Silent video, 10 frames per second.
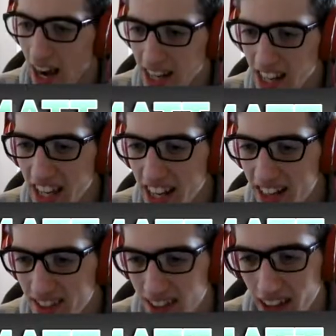I
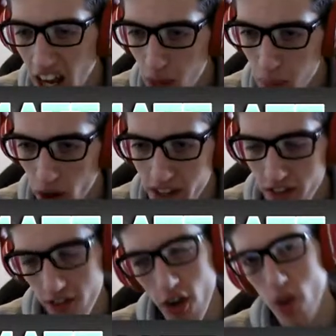need 8 points,
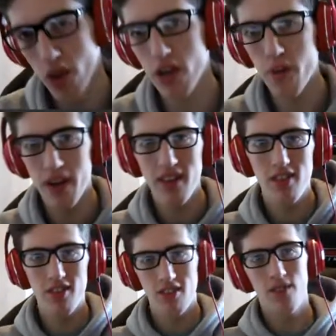so 3
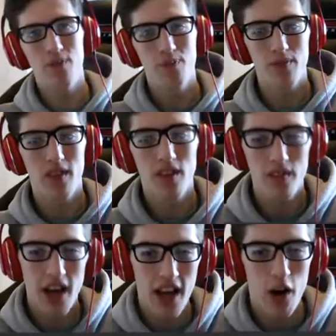wins
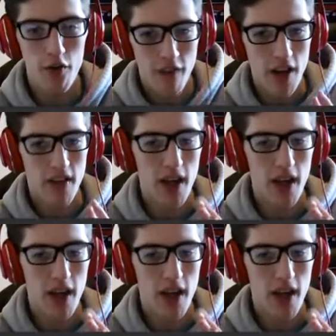out of 5